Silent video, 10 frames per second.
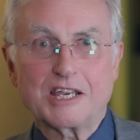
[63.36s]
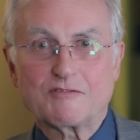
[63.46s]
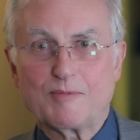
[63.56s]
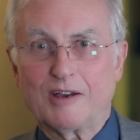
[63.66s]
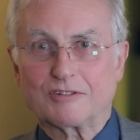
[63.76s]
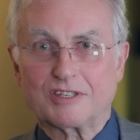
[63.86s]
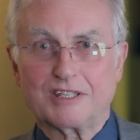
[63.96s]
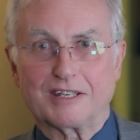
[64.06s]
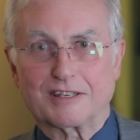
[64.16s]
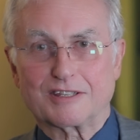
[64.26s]
the age of about
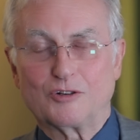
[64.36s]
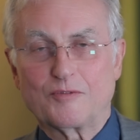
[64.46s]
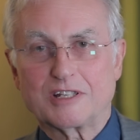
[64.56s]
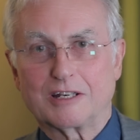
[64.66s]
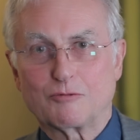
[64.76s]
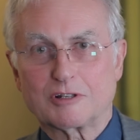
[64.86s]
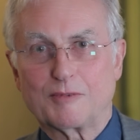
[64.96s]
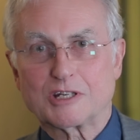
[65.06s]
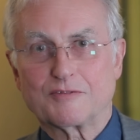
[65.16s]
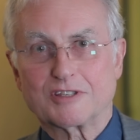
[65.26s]
six, and obviously I wasn't
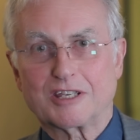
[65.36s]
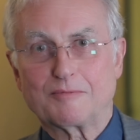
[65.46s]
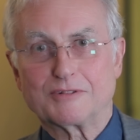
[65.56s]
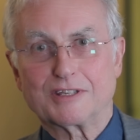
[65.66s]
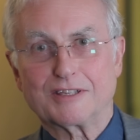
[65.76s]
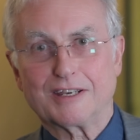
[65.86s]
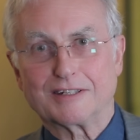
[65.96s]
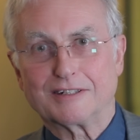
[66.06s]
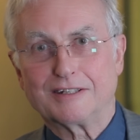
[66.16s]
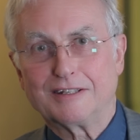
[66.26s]
much of a skeptic
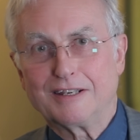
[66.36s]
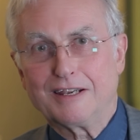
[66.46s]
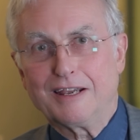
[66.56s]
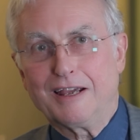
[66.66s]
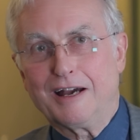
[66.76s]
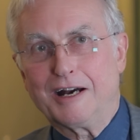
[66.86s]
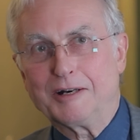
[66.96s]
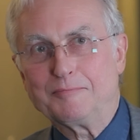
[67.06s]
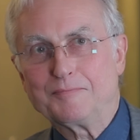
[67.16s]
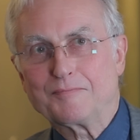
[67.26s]
then.
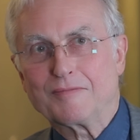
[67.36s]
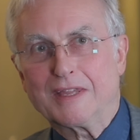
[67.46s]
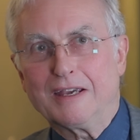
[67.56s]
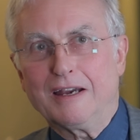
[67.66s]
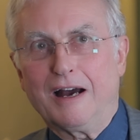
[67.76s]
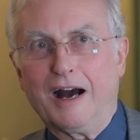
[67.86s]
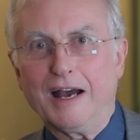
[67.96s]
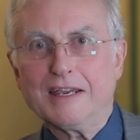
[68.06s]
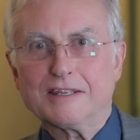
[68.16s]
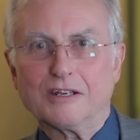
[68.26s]
Um,
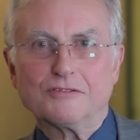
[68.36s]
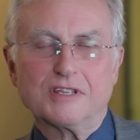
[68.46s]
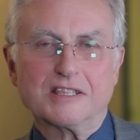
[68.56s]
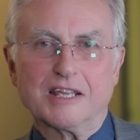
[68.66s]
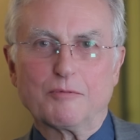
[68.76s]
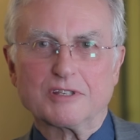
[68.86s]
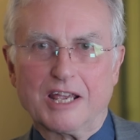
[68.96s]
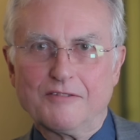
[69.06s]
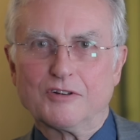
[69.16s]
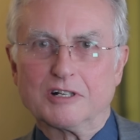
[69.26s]
I don't think there was
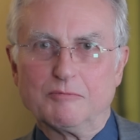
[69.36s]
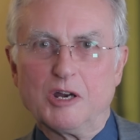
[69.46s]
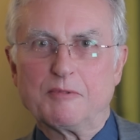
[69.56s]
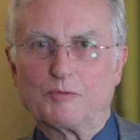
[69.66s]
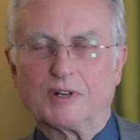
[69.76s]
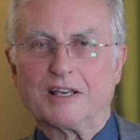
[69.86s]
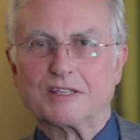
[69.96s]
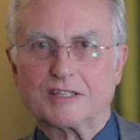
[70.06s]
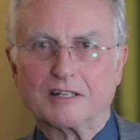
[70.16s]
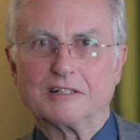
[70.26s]
ever a moment when I
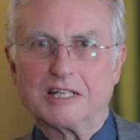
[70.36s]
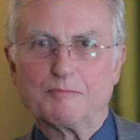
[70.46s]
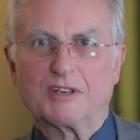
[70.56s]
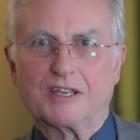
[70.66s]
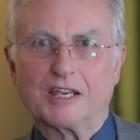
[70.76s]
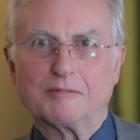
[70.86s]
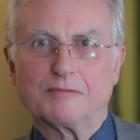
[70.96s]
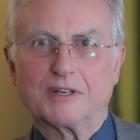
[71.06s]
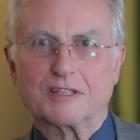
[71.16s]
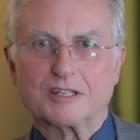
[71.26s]
suddenly
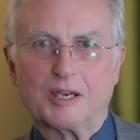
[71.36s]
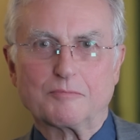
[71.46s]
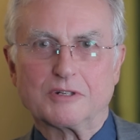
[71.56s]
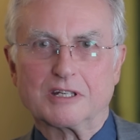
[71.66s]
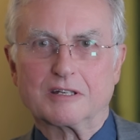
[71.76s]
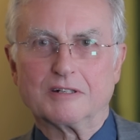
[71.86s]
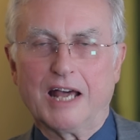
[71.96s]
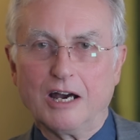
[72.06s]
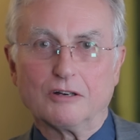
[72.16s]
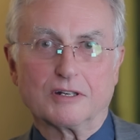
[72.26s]
became a skeptic.
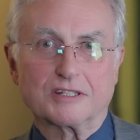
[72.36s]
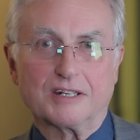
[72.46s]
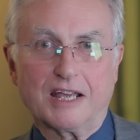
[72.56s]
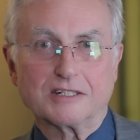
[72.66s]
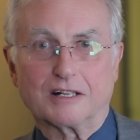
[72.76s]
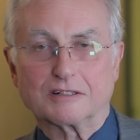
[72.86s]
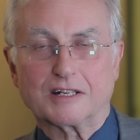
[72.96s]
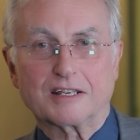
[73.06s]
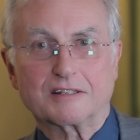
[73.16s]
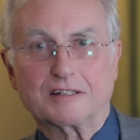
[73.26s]
Now, as an adult,
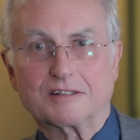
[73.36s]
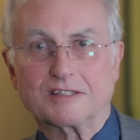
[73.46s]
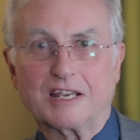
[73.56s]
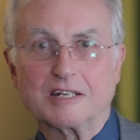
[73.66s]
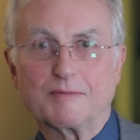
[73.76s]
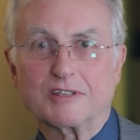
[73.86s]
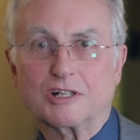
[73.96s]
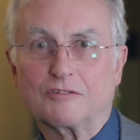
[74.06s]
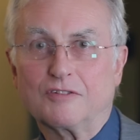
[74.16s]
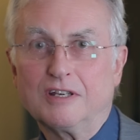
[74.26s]
I say to
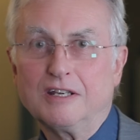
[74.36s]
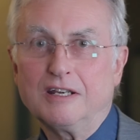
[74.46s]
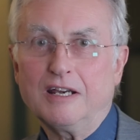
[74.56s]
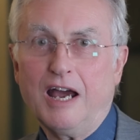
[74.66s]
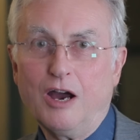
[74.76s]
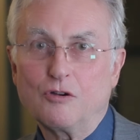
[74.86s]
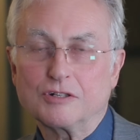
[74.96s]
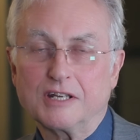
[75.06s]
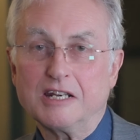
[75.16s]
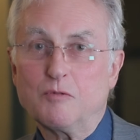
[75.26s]
myself, how
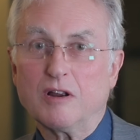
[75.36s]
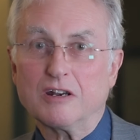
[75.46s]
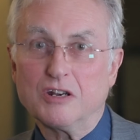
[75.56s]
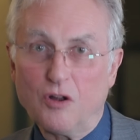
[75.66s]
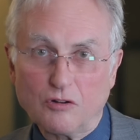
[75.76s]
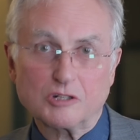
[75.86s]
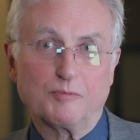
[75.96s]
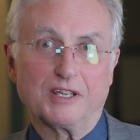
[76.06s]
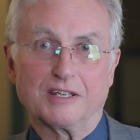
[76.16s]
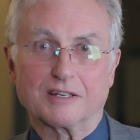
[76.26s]
could anyone not
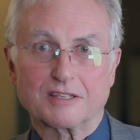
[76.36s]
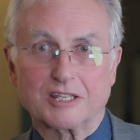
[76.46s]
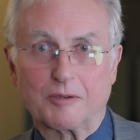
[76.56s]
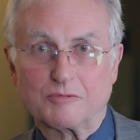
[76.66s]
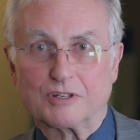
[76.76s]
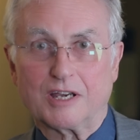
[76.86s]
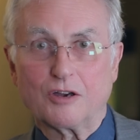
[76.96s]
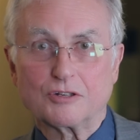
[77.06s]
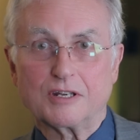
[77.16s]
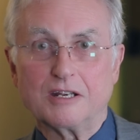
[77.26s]
be a skeptic? How
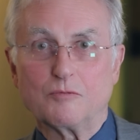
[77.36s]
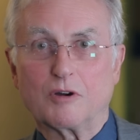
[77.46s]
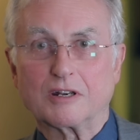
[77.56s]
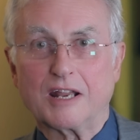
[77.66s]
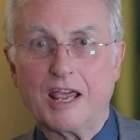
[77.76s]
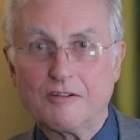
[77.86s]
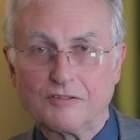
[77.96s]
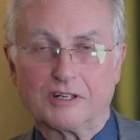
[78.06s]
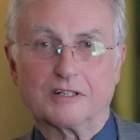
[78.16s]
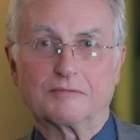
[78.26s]
could anyone
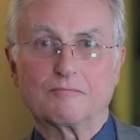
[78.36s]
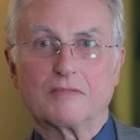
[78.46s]
ever